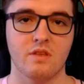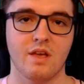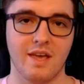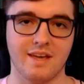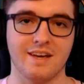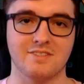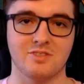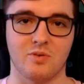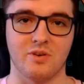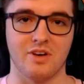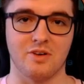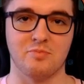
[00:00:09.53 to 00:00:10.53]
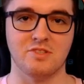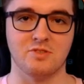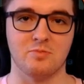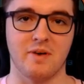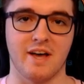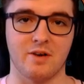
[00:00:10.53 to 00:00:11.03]
Hey guys, what's going on? Mizu
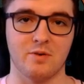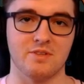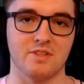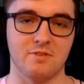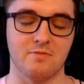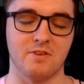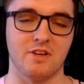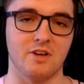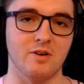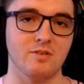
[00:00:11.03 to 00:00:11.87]
back here with another video.